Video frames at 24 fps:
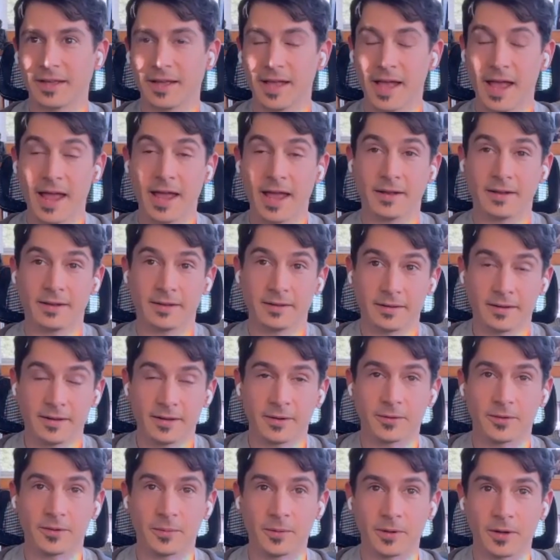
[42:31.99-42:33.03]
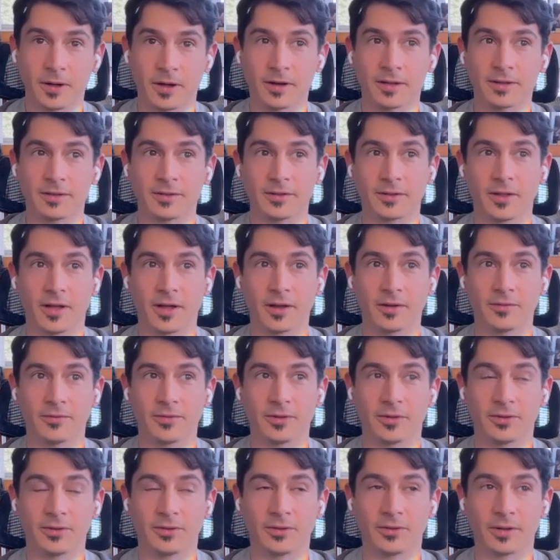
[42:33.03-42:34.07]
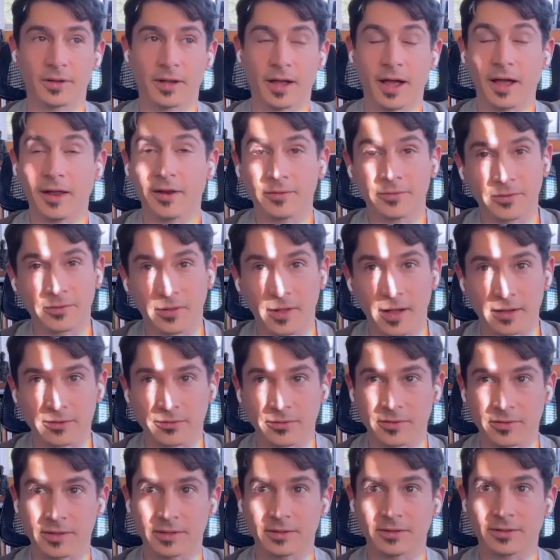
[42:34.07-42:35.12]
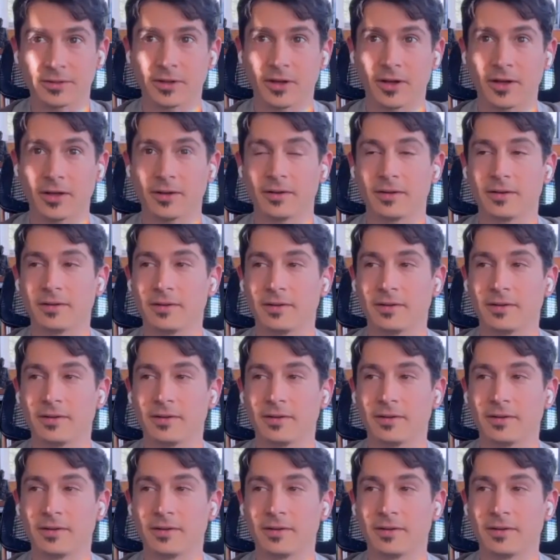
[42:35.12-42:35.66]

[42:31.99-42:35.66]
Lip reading: And, to be honest, a lot of the kind of philosophy that's taught